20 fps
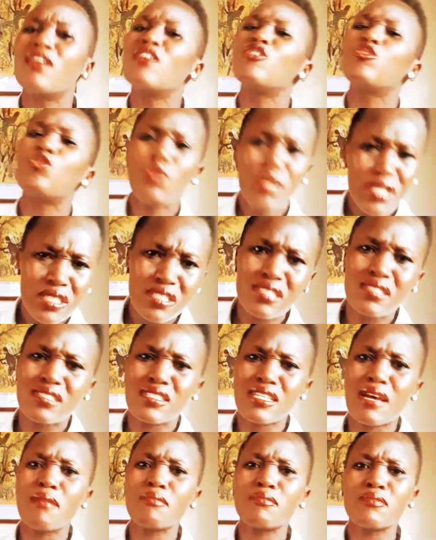do it in
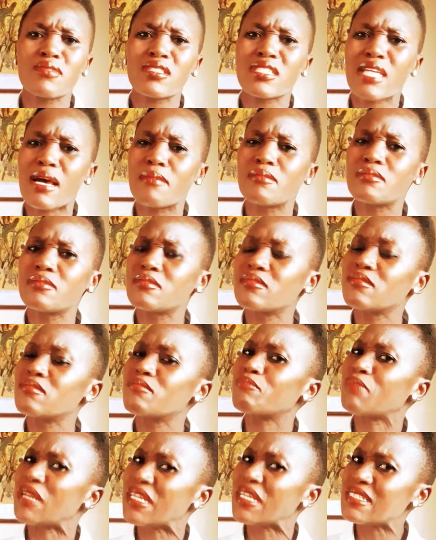some
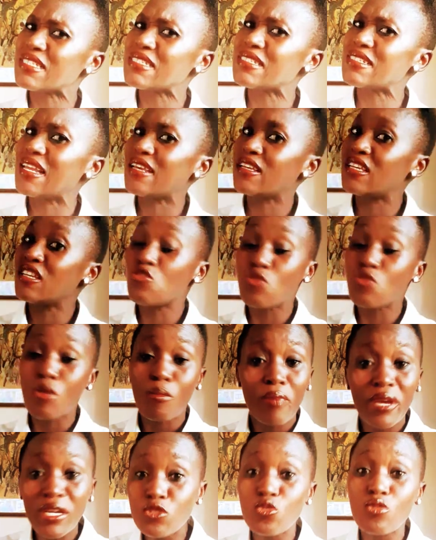places, like in your
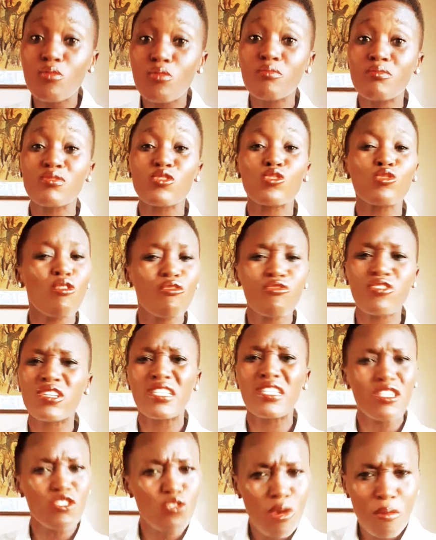bedroom, softly
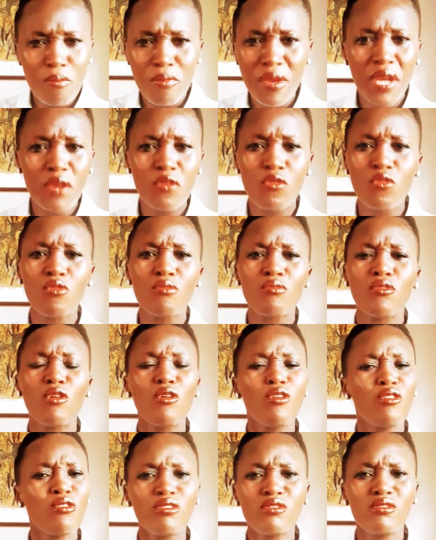in your bedroom,
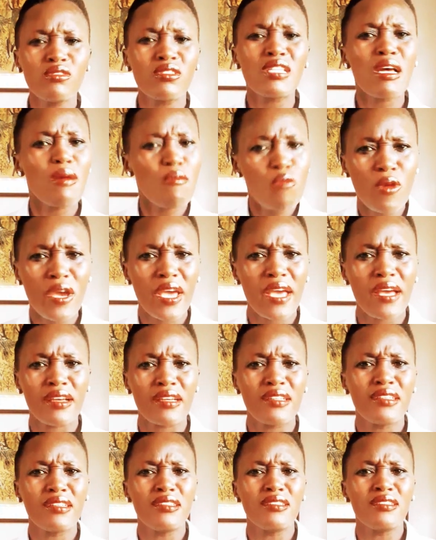or somewhere
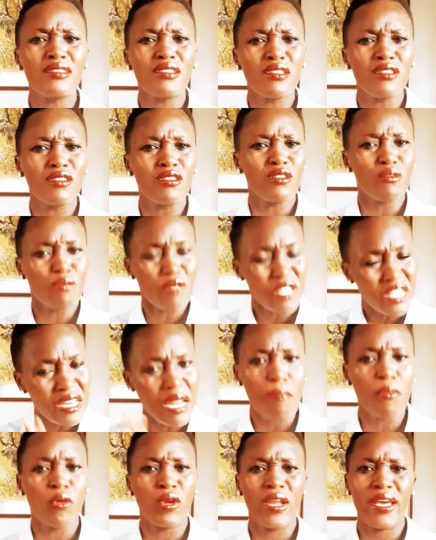in a
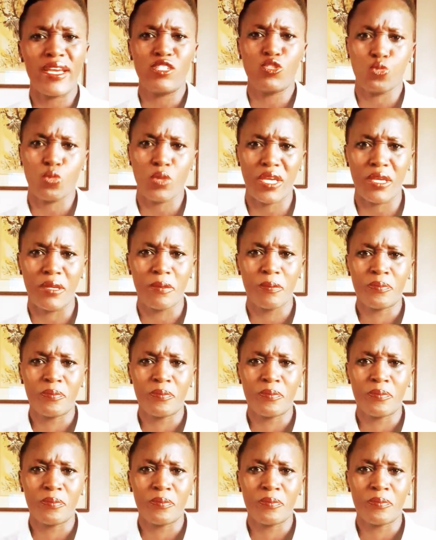polite way.